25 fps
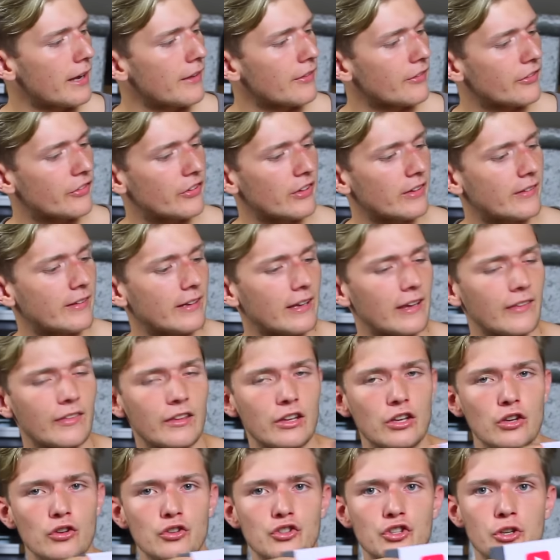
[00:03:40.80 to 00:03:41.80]
in the City in the
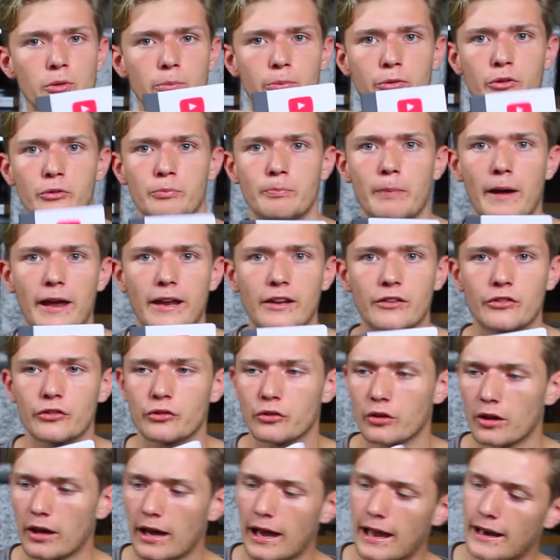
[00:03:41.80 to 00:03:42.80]
YouTube
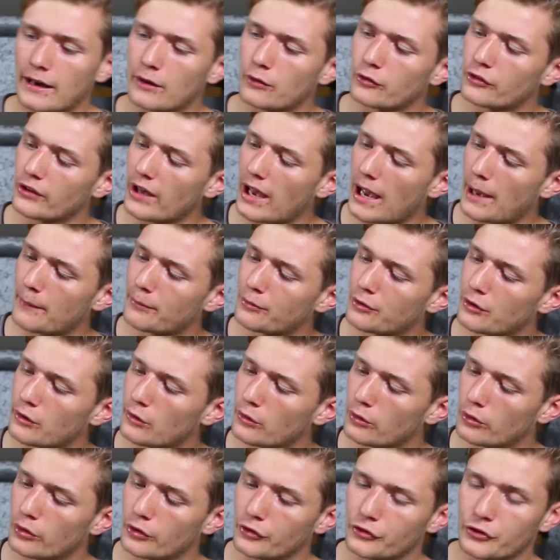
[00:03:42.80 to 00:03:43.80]
space, and it was
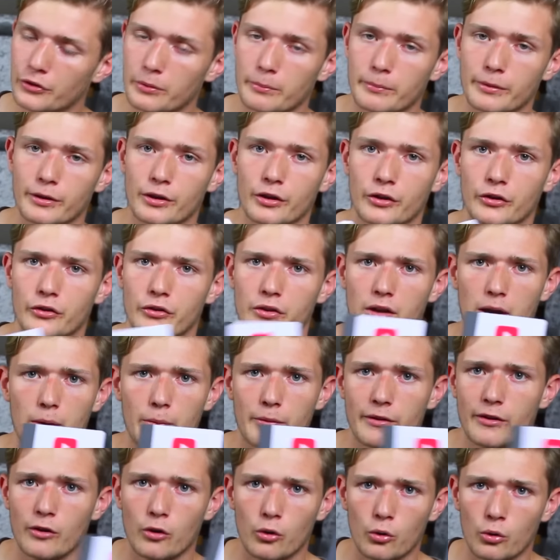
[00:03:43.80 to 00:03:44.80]
absolutely awesome because like
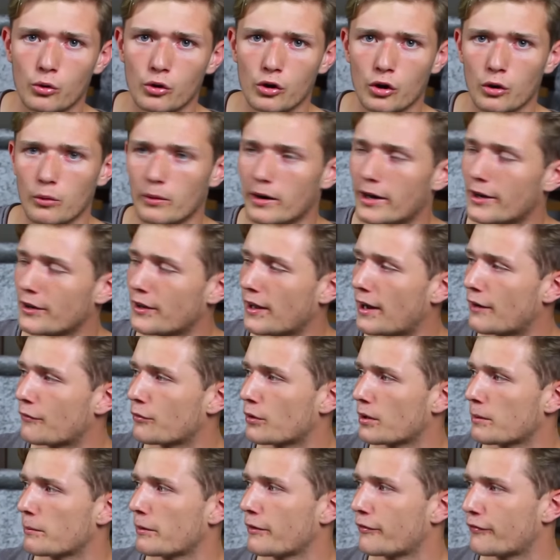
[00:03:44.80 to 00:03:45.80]
we all got one,
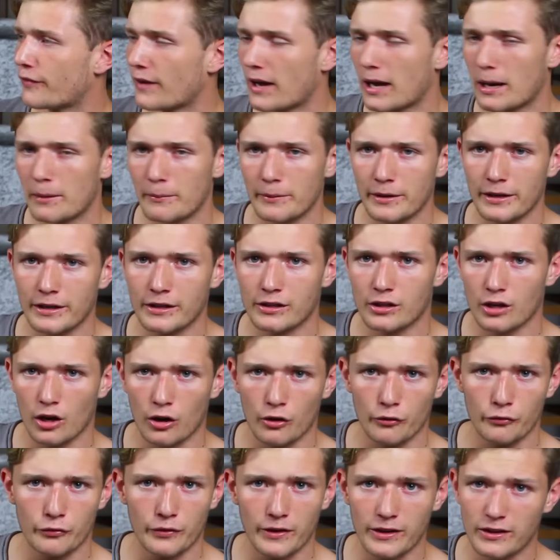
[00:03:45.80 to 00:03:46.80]
everyone in my family,
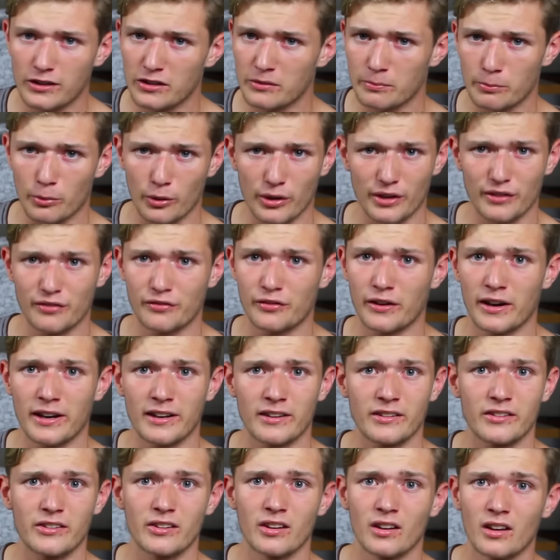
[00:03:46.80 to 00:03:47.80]
girlfriends,
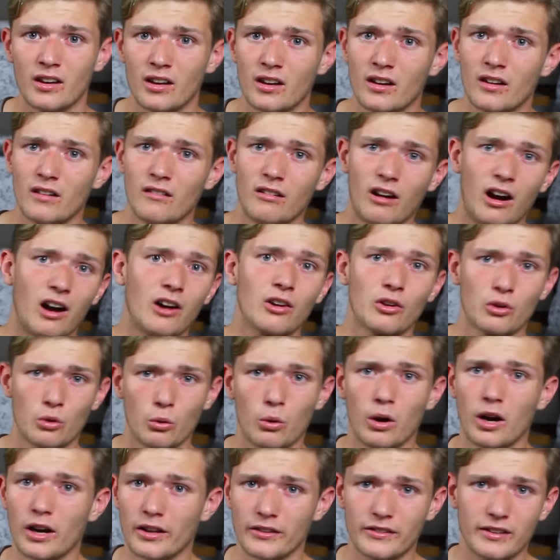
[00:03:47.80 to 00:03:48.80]
boyfriends,
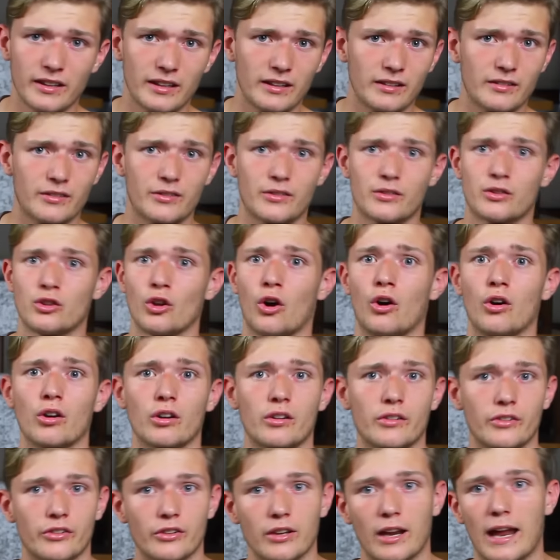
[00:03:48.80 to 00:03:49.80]
uncle, aunties,
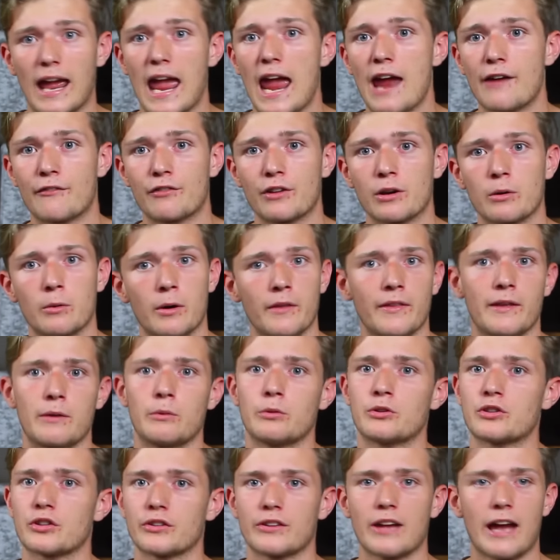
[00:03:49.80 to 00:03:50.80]
dogs, like everyone, they
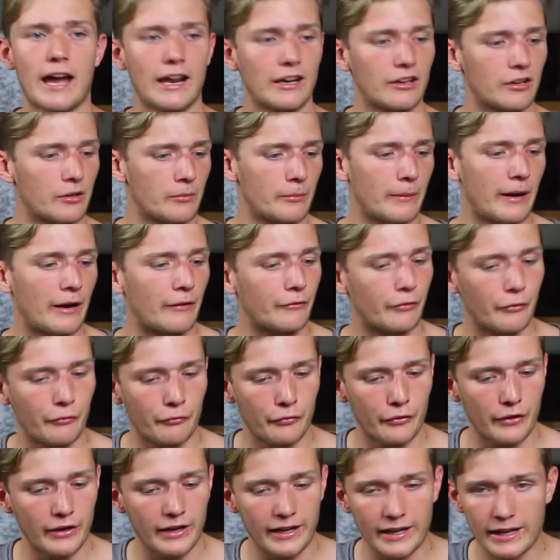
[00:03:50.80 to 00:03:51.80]
were just handing them out for
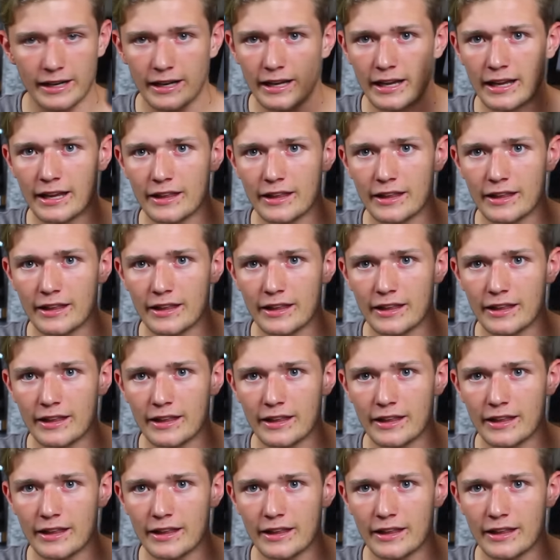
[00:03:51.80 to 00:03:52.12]
free.